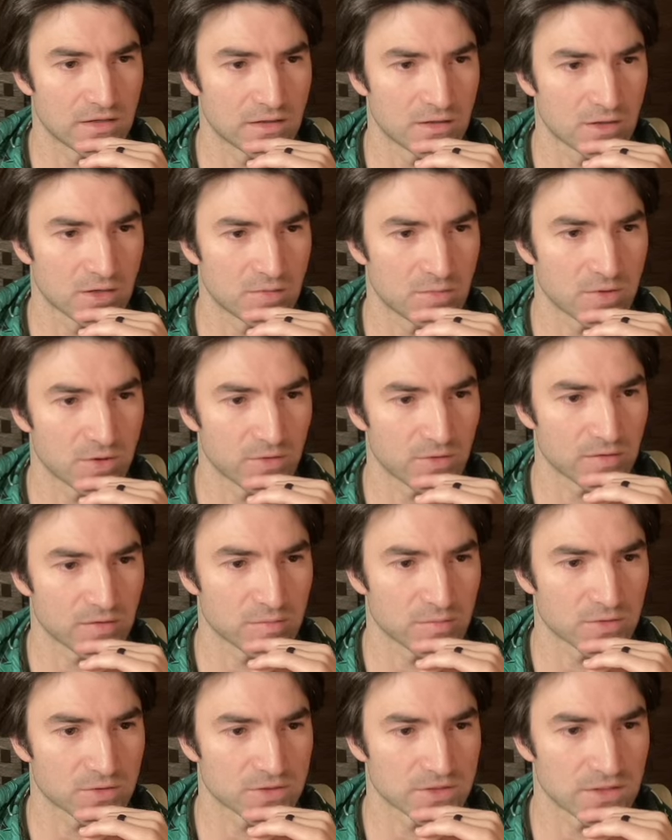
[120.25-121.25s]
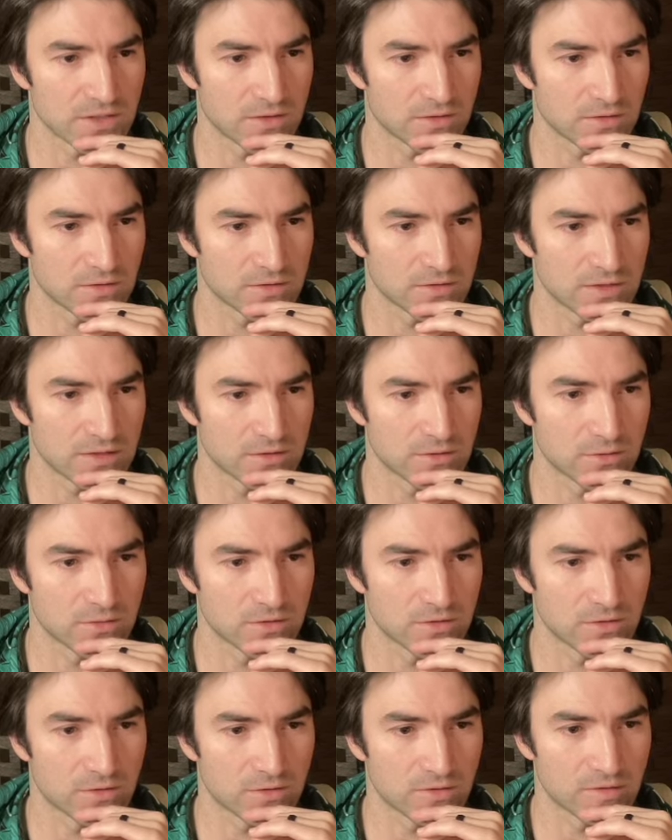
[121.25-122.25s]
income, earnings per share,
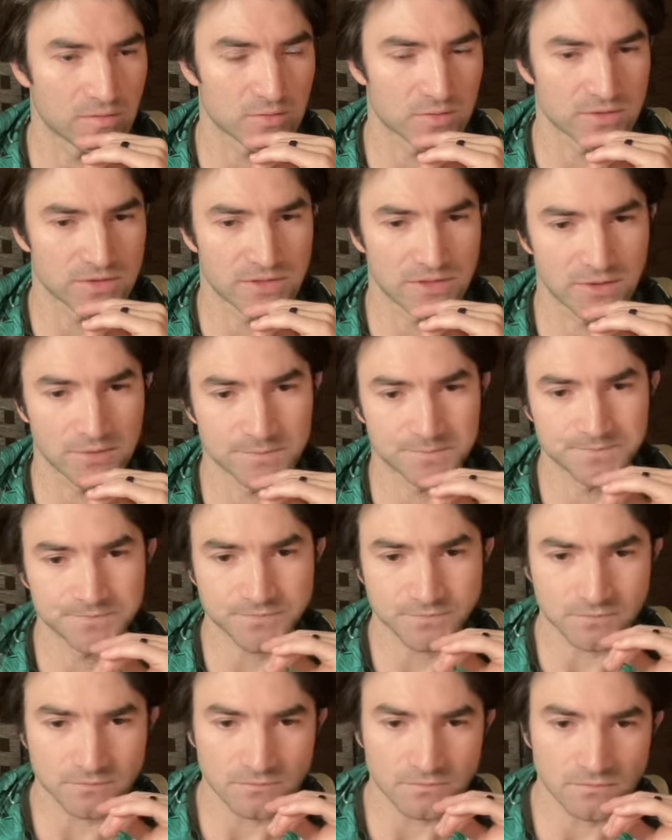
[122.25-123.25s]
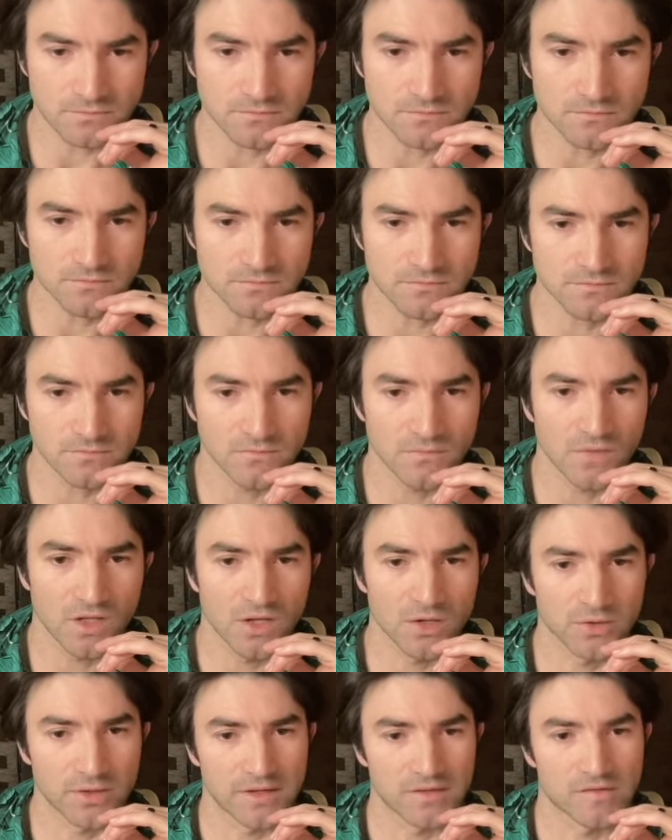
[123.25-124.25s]
diluted earnings per share.
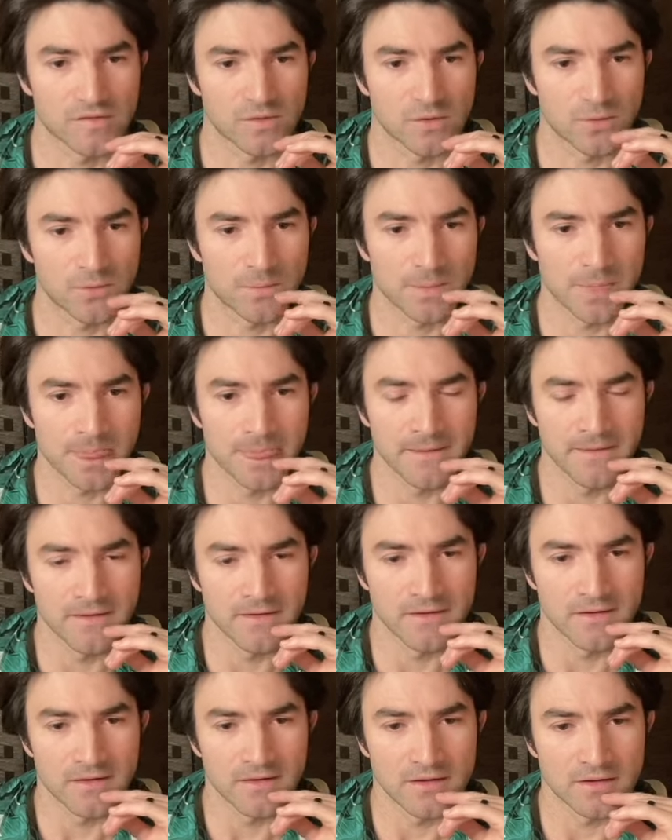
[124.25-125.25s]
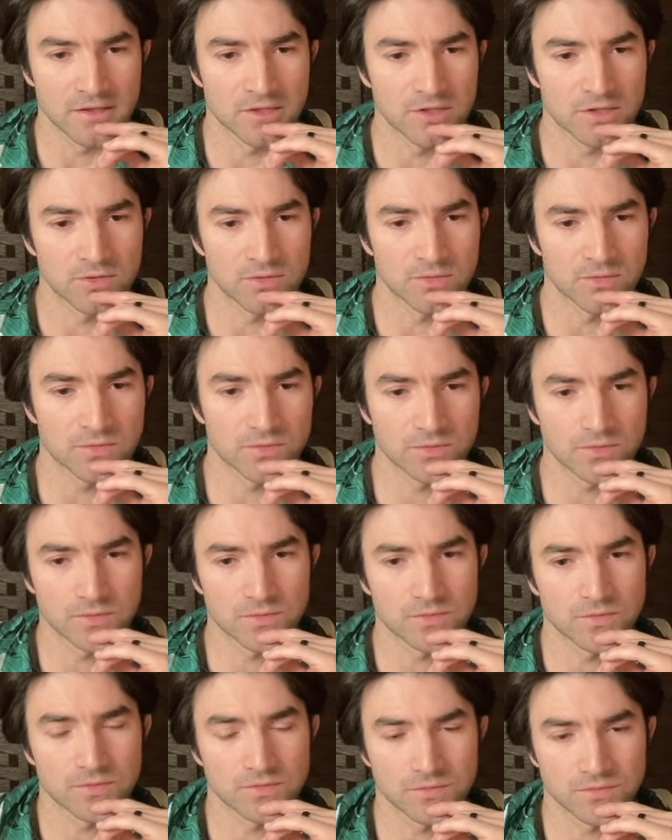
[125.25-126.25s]
Okay, so, you know,
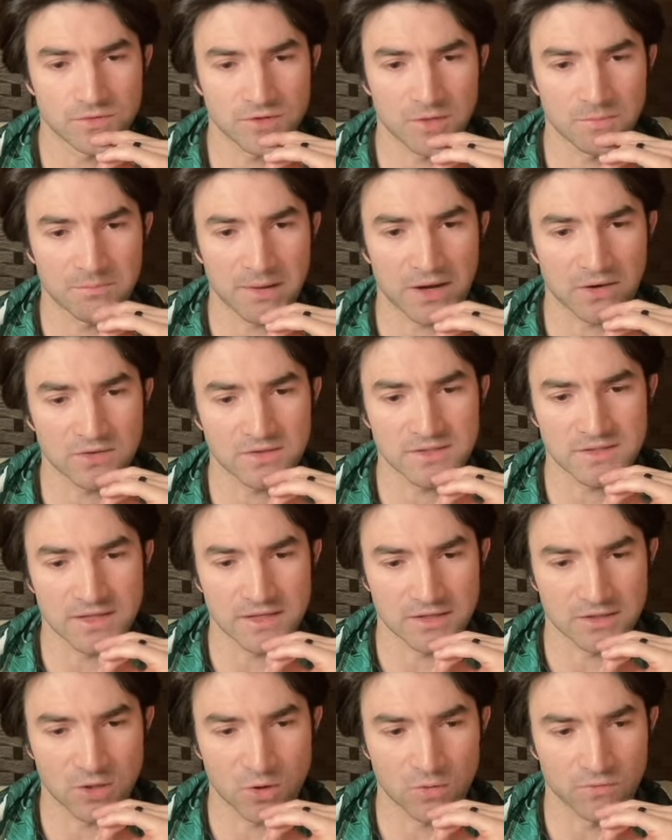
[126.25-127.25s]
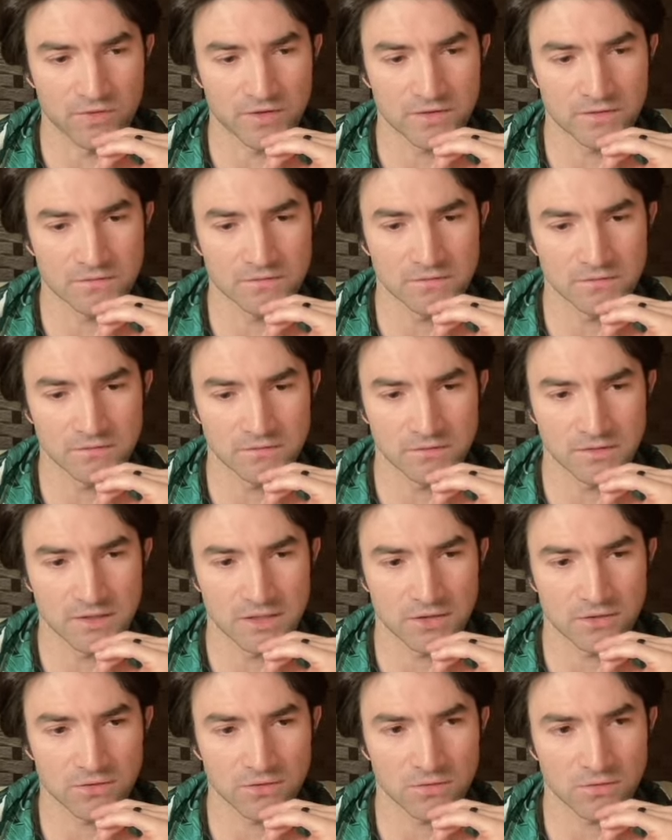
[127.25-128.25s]
compared to that COVID
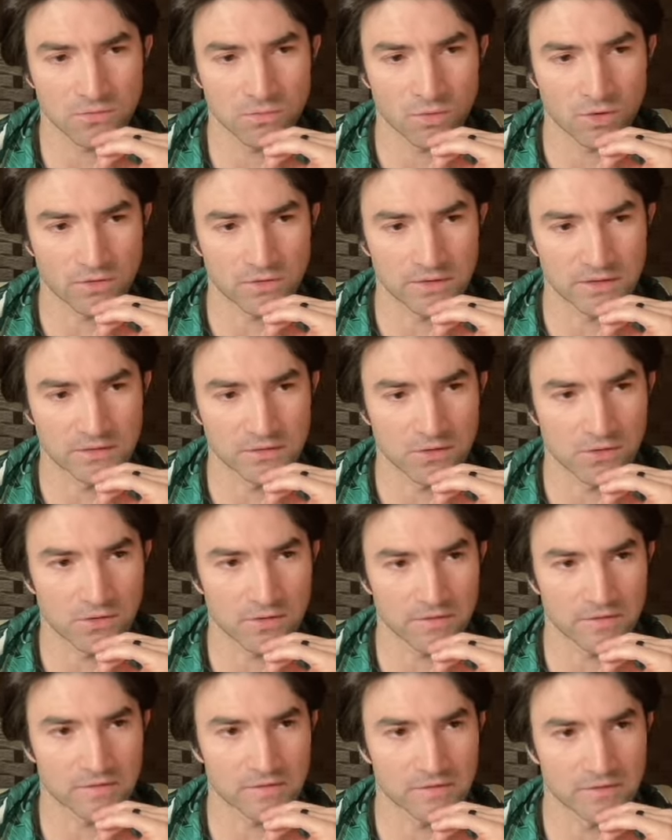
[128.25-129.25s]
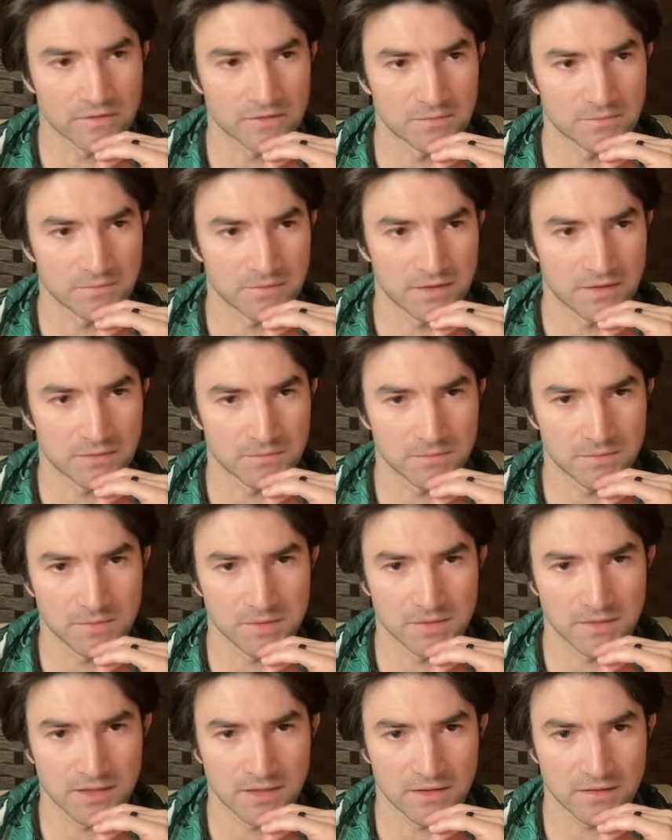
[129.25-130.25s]
year where they lost, um, and I'm
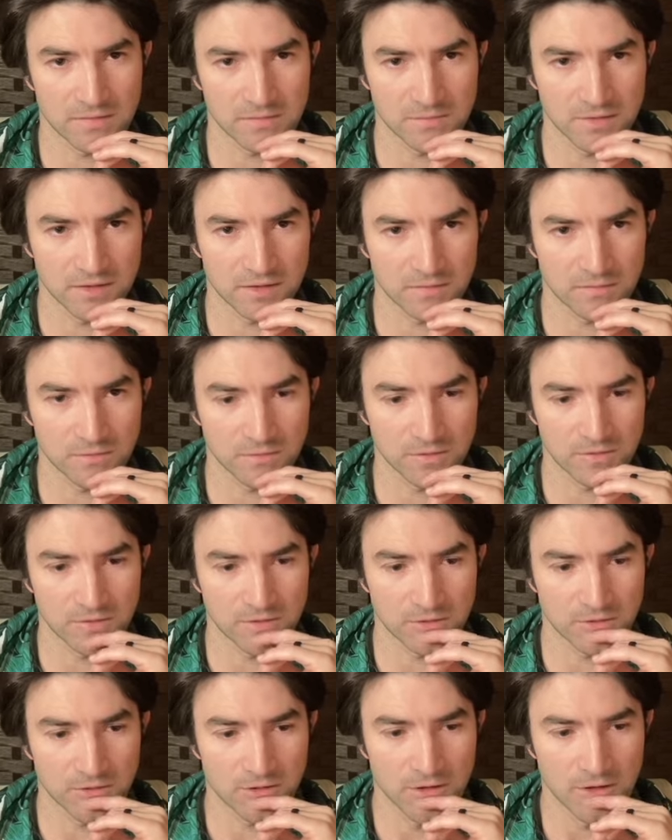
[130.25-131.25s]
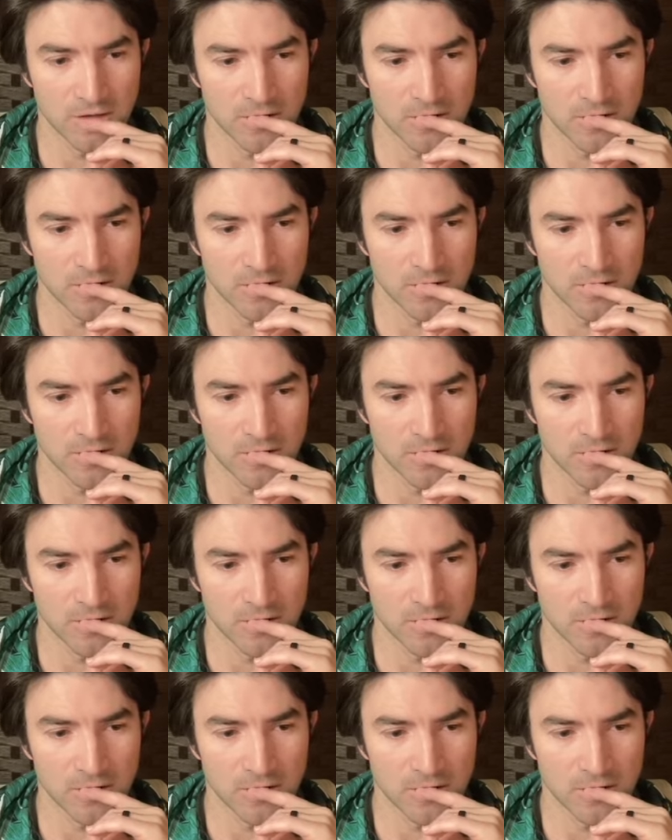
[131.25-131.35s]
going to to add some decimals here,